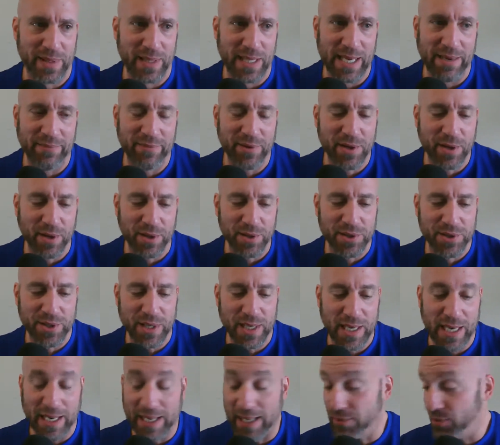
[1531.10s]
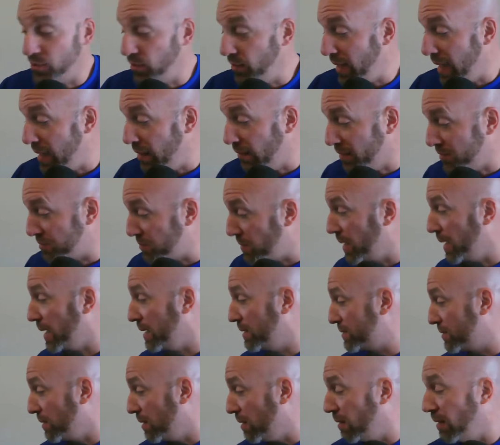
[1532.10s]
I haven't cursed yet. I got $2 ready,
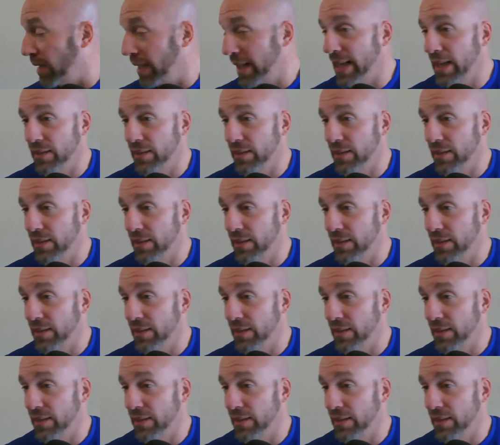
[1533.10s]
so I got